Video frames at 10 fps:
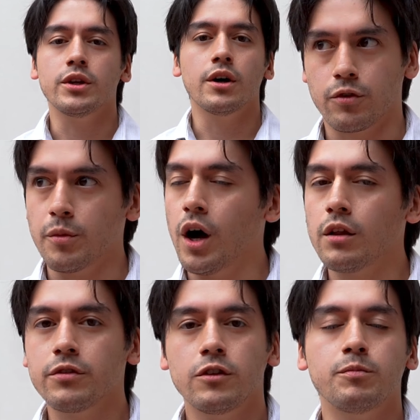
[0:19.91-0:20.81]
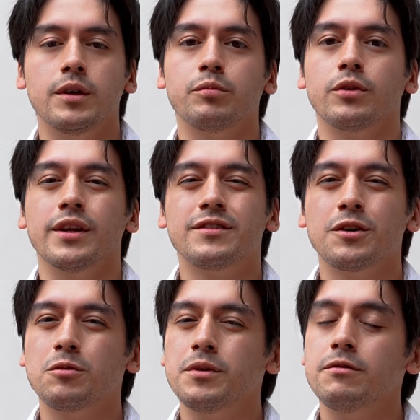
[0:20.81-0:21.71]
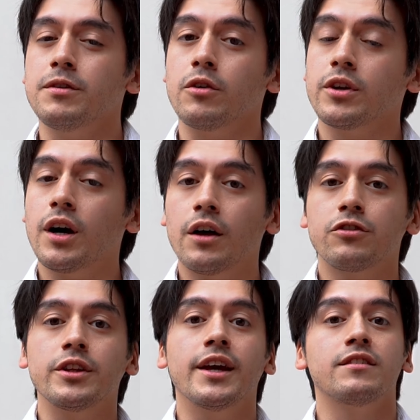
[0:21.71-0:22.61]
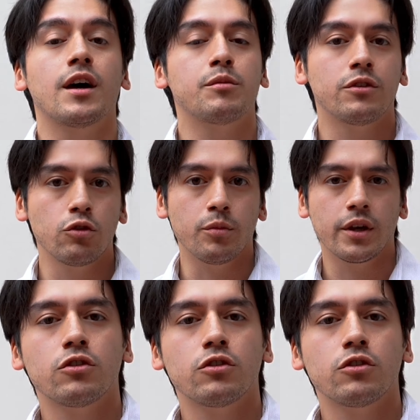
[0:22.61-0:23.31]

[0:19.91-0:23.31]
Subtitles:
from all of these people, it's going to be very costly and time-consuming.